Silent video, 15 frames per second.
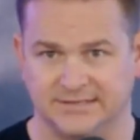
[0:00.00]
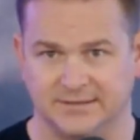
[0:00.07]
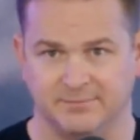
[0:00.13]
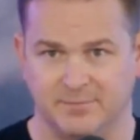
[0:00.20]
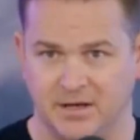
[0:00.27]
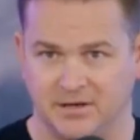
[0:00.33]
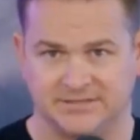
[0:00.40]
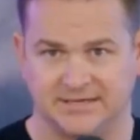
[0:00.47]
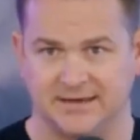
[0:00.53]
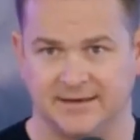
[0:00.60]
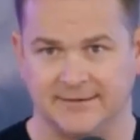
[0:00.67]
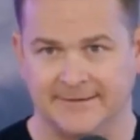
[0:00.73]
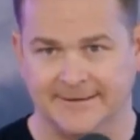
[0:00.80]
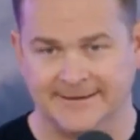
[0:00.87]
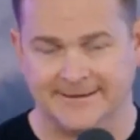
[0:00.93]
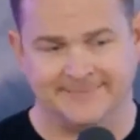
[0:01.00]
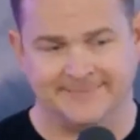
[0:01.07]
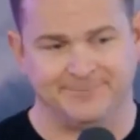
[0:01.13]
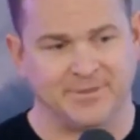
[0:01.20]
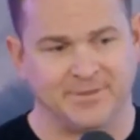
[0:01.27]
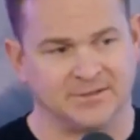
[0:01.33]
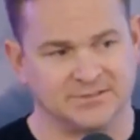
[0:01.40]
I'm melting.
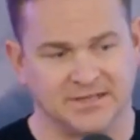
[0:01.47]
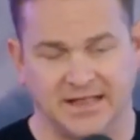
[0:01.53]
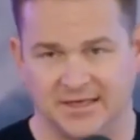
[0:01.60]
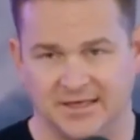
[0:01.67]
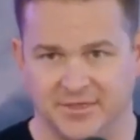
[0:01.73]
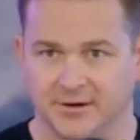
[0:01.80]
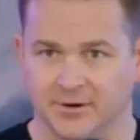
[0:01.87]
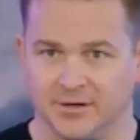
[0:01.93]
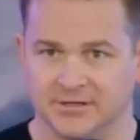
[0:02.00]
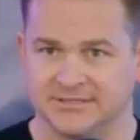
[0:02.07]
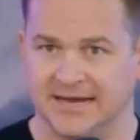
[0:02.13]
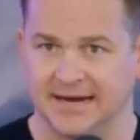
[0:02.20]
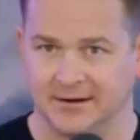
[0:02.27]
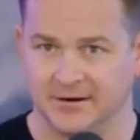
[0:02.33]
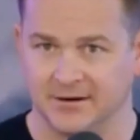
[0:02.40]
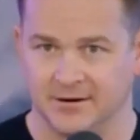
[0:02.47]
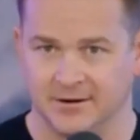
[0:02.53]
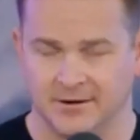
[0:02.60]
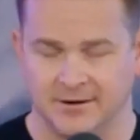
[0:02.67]
I was a lot thinner and tanner